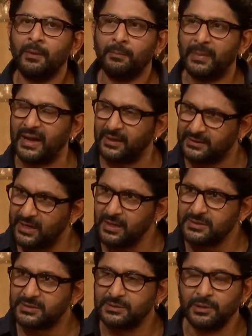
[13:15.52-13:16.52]
By a
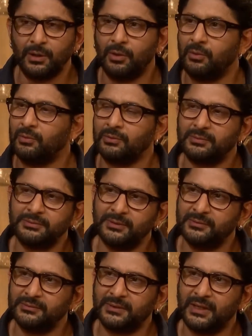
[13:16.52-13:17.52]
dance? Yeah. No, no.